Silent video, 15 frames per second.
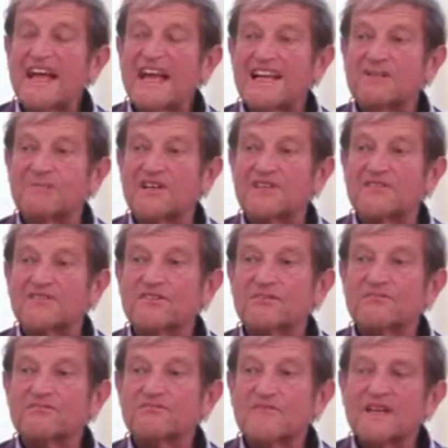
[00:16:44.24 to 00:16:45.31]
element.
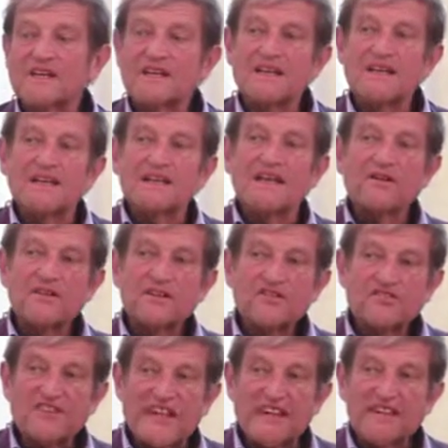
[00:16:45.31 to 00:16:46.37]
Now the
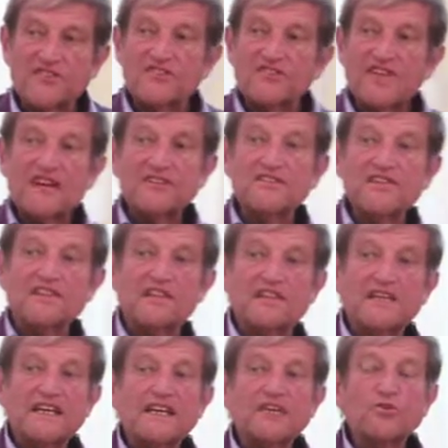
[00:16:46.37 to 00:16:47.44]
second technical
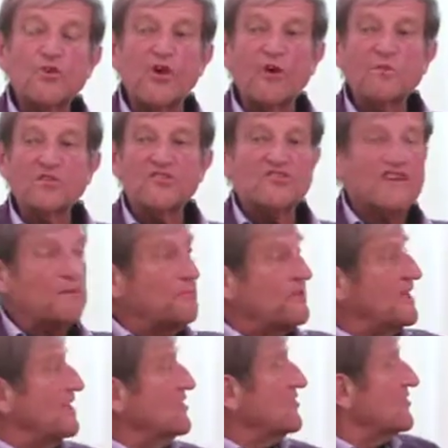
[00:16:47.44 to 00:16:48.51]
enormous step
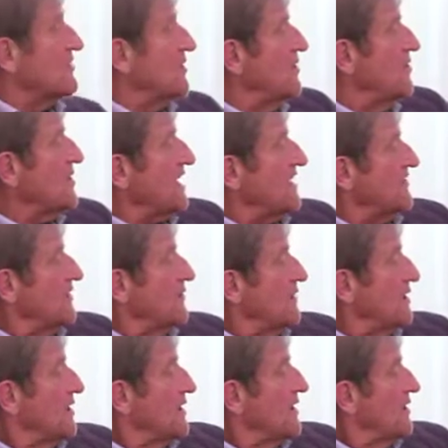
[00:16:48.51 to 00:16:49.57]
is, look at the
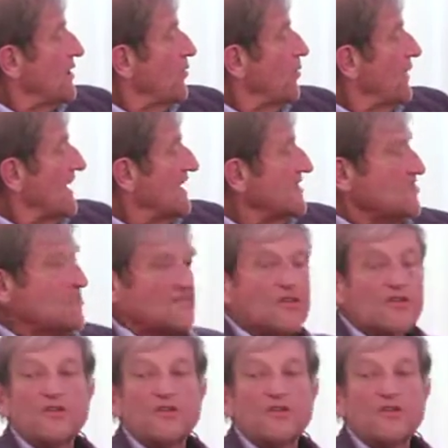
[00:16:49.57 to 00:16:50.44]
wells.